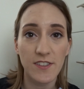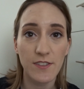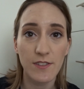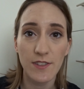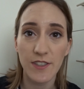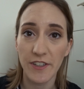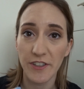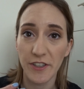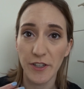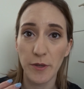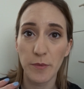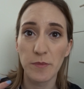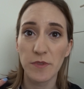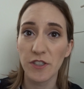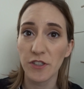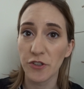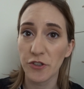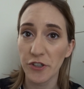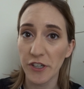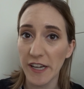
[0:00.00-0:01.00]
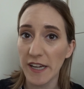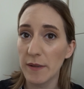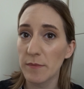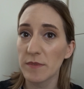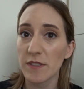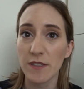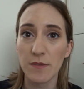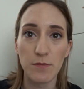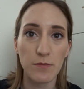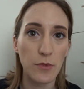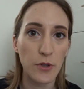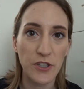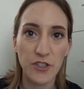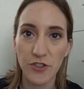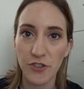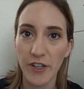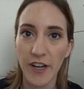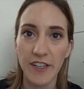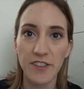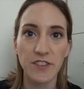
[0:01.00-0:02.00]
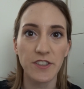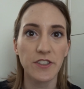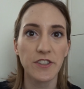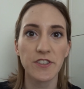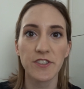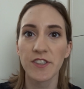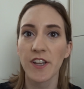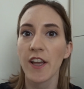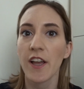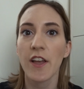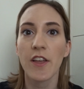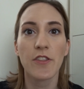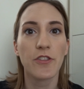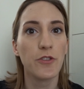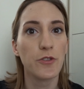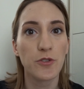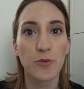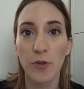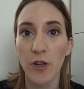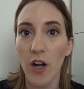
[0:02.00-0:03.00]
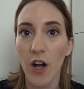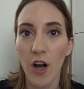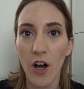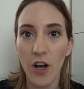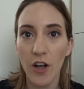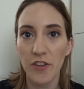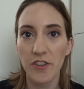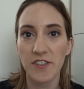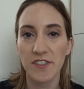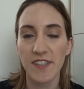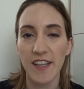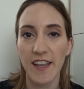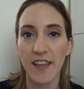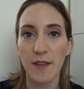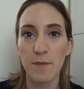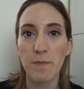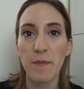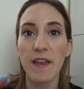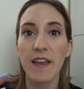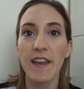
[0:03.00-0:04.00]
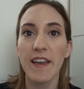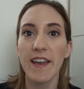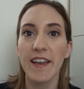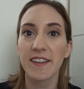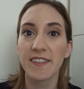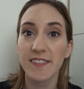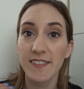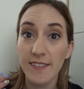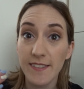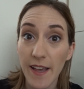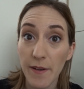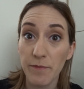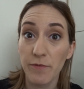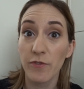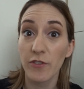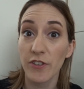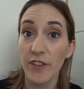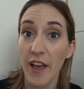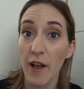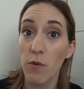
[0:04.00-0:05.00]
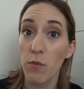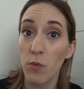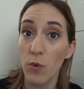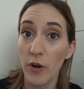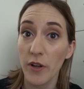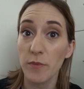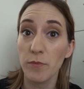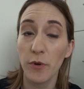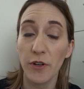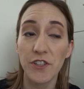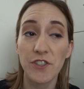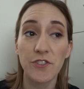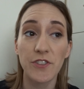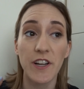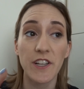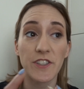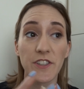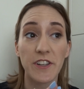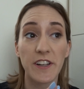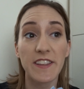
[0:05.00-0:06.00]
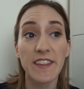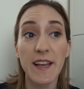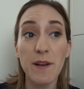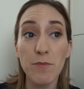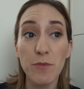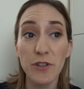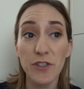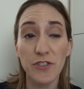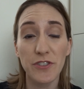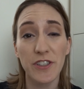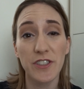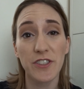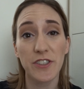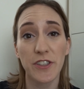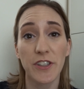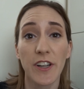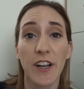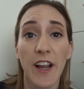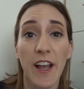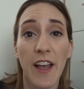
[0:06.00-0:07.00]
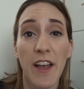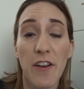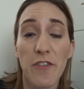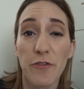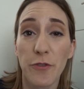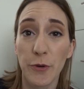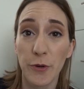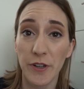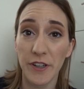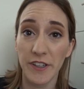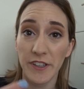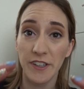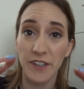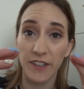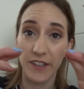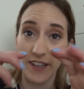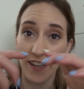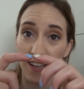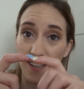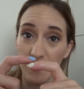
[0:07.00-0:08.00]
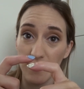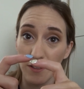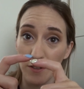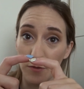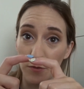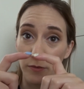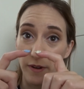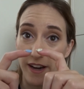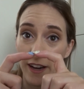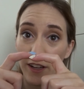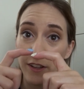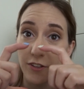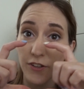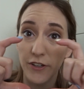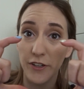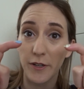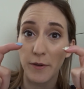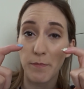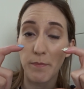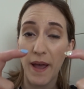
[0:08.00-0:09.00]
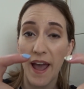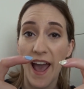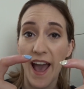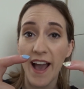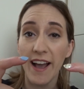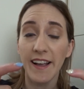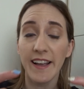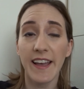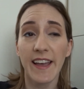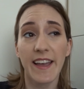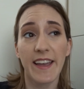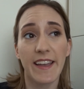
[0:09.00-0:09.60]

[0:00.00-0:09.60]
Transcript: serums and creams and moisturizers. Those were all the same except for that one moisturizer. And that moisturizer, for like the regular pack,